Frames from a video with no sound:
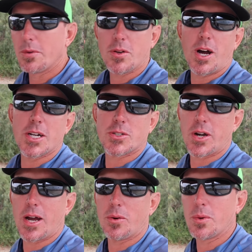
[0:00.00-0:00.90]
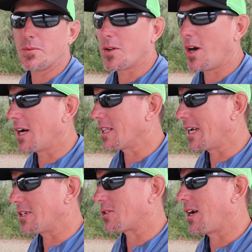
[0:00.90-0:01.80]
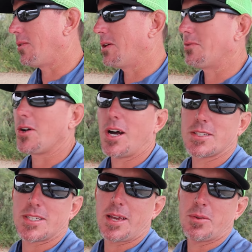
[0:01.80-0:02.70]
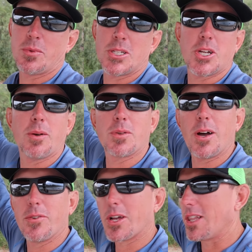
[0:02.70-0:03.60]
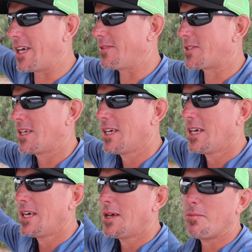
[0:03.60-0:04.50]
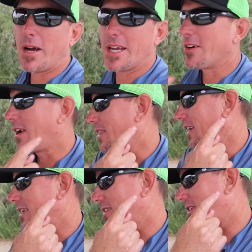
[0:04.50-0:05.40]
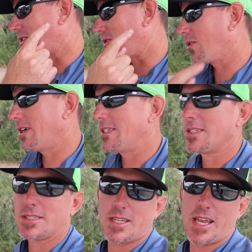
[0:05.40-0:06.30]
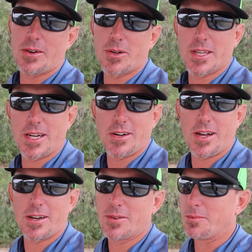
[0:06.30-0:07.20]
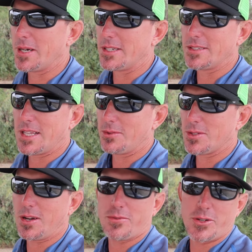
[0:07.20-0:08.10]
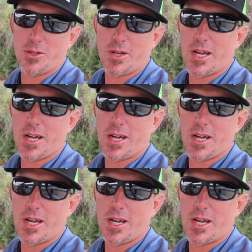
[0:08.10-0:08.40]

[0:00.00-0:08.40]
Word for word: we've caught trout, we've caught lake trout, we've caught salmon. We jumped off of cliffs. My ear, I think, is destroyed. Can't really hear out of it, but that was all for you